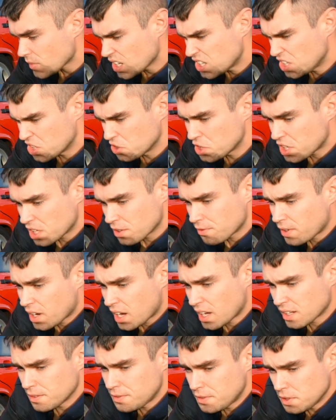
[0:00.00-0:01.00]
you know, you can
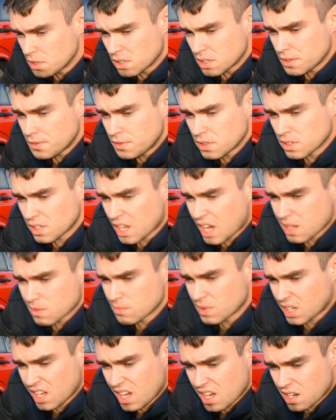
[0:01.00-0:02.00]
find, if, you, if you're not
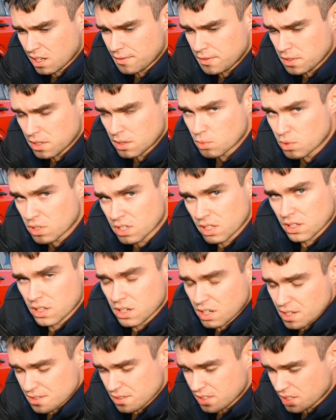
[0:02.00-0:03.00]
a mechanic, if you don't work on
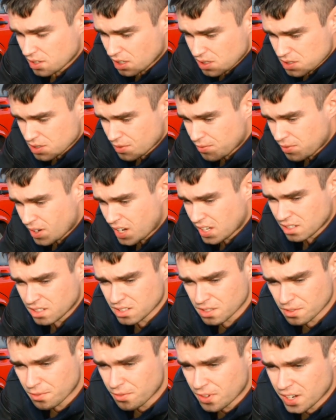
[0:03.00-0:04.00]
cars, you can also find
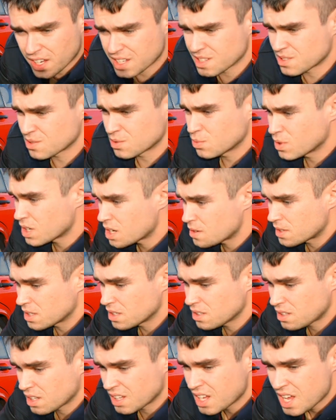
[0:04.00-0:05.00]
other friends or whatever.
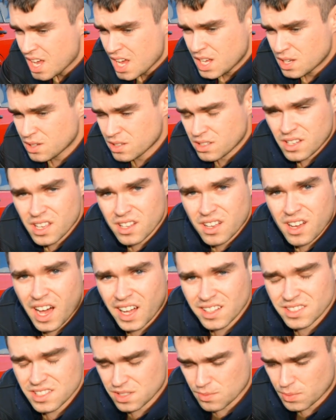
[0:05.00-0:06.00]
You can, you can get
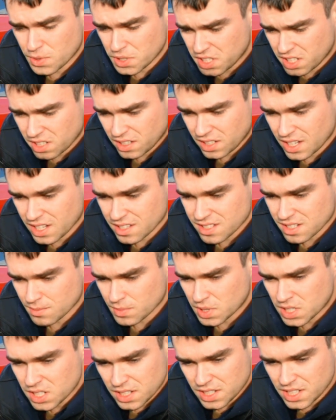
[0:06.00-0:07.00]
contacts where you can get
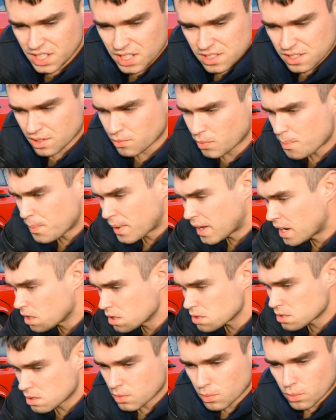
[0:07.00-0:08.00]
some good deals on
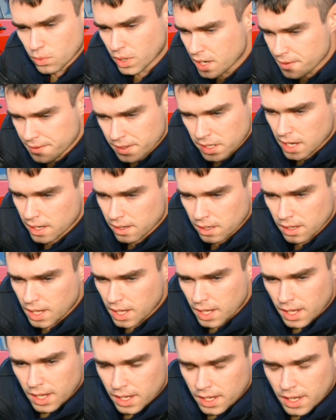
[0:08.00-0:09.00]
repairs or whatever. I,
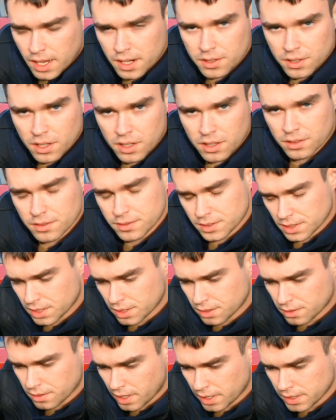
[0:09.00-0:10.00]
I don't know, you
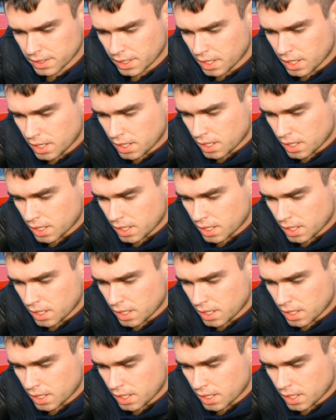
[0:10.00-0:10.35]
know. I,